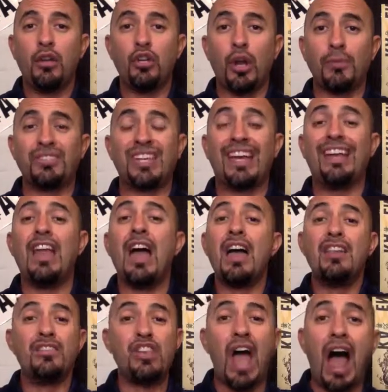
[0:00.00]
You know what I'm saying?
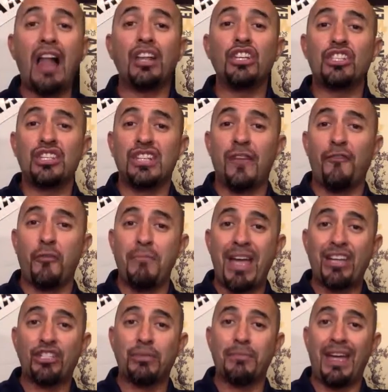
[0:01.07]
Knowledge is
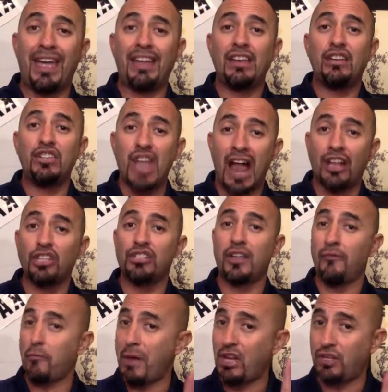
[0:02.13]
information, man. Knowledge is
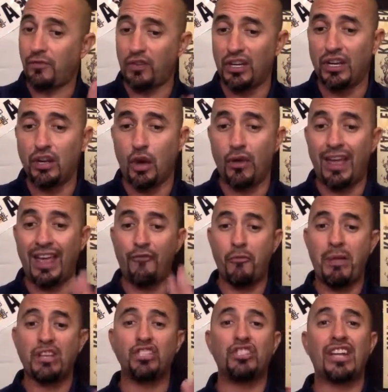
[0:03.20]
information. If you didn't know that,
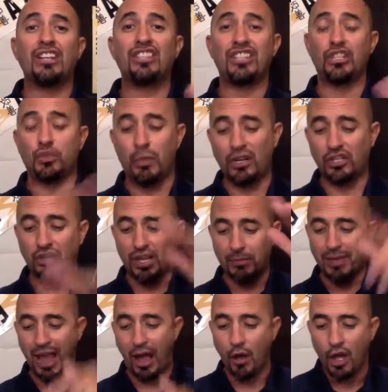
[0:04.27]
information changes the situation. So hear
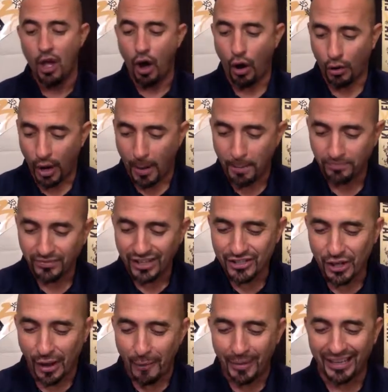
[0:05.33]
me out. Hold up.
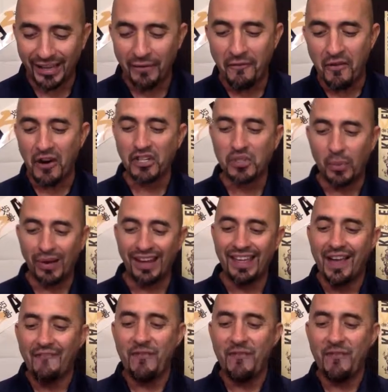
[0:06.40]
So I'm going to give you verse 20.